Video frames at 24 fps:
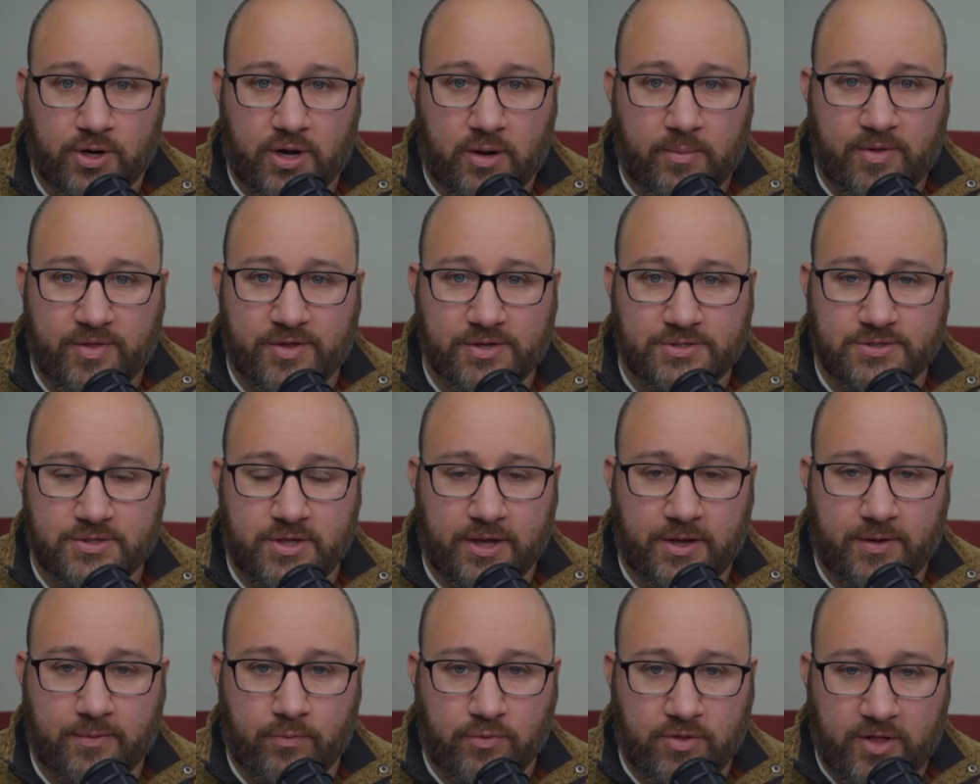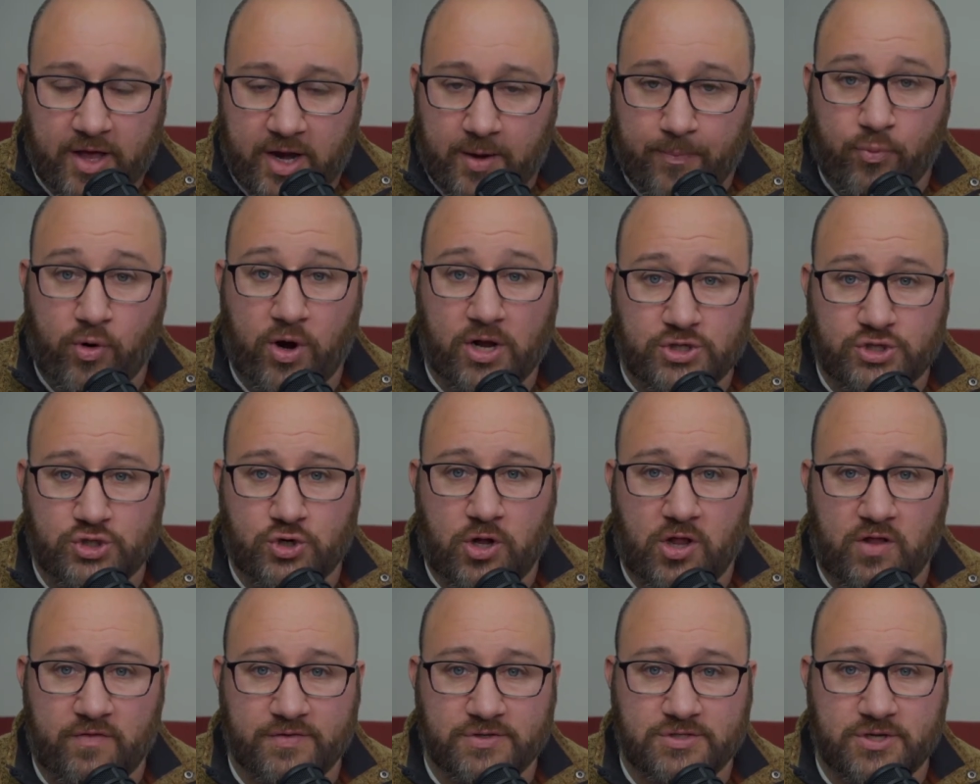I mean, this is like a lot of pressure
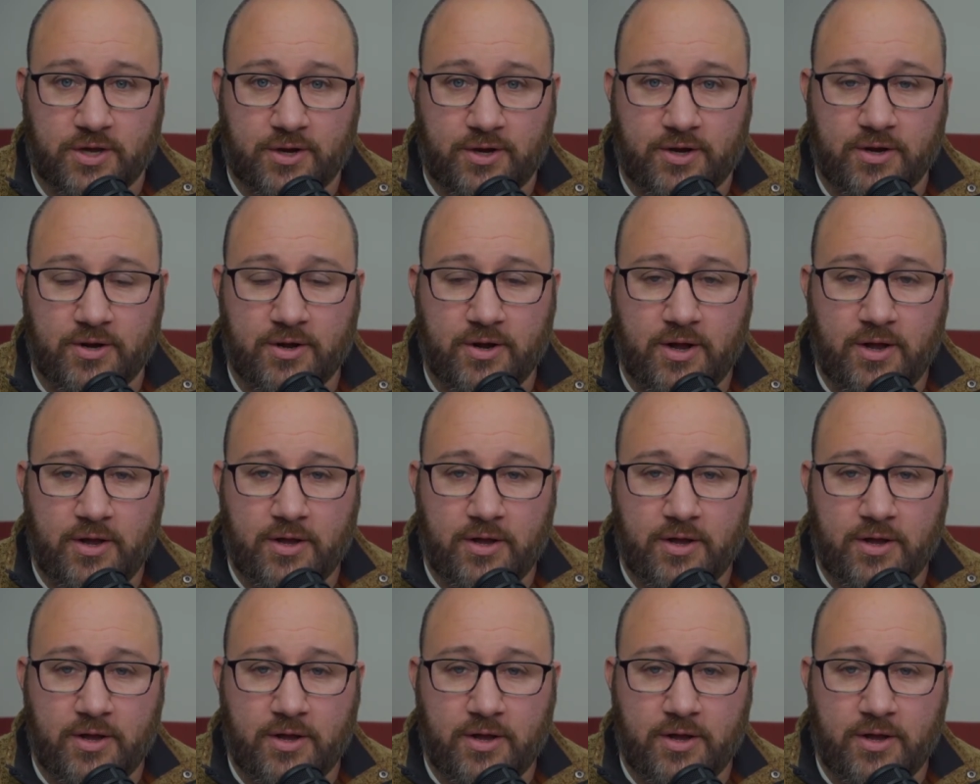all of a sudden.